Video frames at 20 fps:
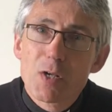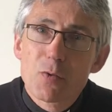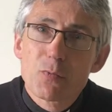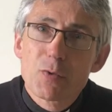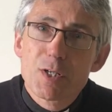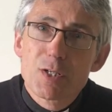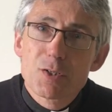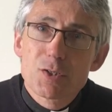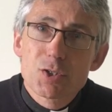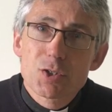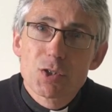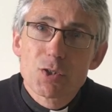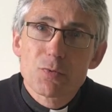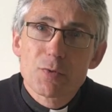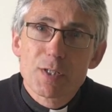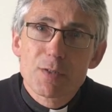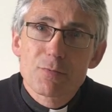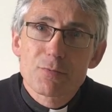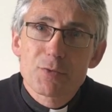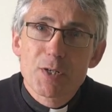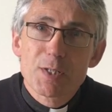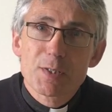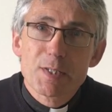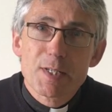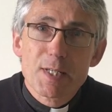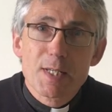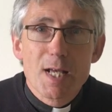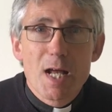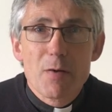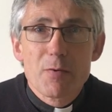a reassuring,
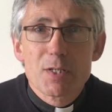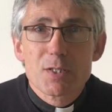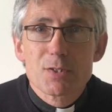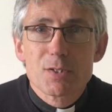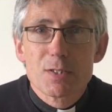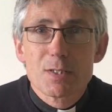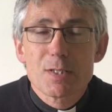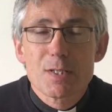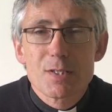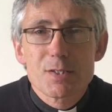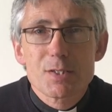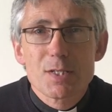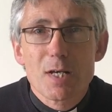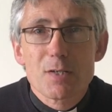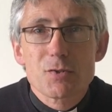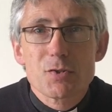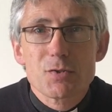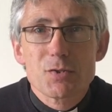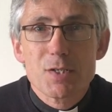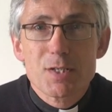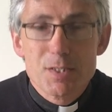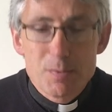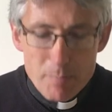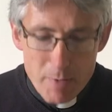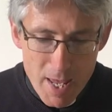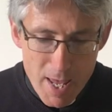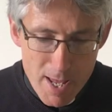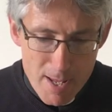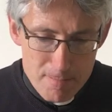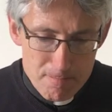friendly character such as this
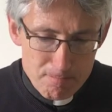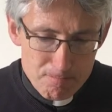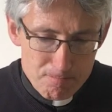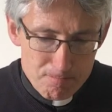bear.